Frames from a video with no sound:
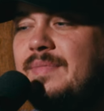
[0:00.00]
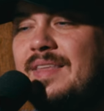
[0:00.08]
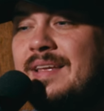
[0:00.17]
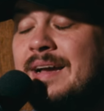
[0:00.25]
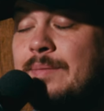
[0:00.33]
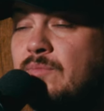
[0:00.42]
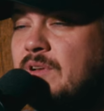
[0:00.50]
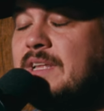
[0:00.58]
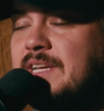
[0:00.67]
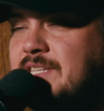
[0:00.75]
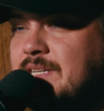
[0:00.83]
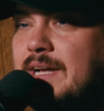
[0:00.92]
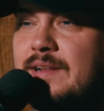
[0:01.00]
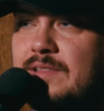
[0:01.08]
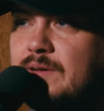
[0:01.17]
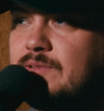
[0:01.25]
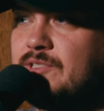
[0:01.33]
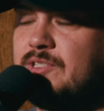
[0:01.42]
really excited
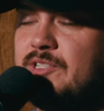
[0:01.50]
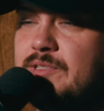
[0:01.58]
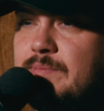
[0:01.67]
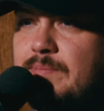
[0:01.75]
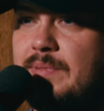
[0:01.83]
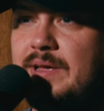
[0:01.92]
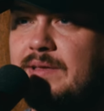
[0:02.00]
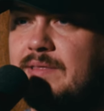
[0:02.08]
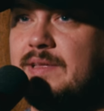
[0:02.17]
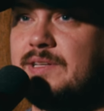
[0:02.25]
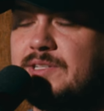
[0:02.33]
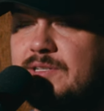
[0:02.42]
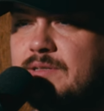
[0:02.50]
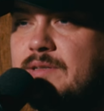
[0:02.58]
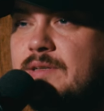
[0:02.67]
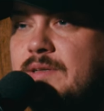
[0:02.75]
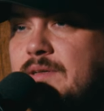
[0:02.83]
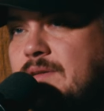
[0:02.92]
though to just make this
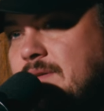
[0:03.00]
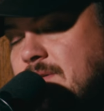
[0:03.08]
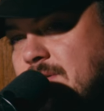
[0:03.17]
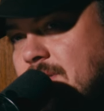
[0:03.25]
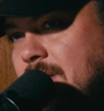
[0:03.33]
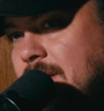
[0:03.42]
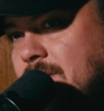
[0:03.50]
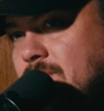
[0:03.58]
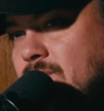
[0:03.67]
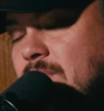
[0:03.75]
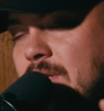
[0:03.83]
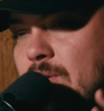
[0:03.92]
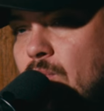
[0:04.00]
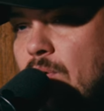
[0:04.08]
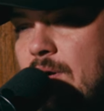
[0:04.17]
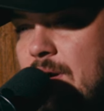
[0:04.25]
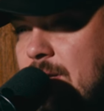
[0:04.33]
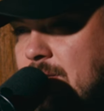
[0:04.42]
like really
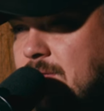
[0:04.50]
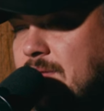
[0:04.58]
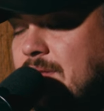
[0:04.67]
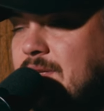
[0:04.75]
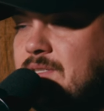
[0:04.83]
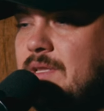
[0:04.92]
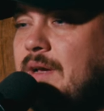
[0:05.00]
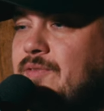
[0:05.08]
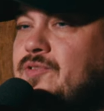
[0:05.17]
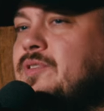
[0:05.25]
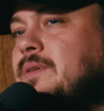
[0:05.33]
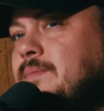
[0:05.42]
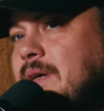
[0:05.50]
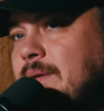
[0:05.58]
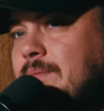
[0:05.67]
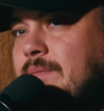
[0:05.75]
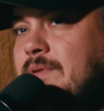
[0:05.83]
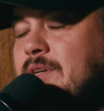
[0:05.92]
work on this live stream,
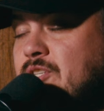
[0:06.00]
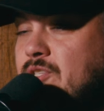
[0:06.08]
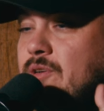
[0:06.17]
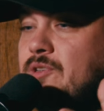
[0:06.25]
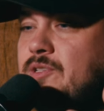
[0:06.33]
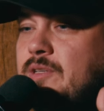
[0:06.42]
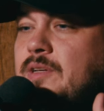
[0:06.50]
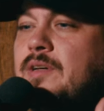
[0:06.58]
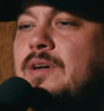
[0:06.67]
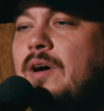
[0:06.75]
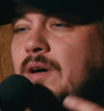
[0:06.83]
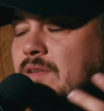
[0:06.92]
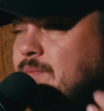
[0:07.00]
and because there's all the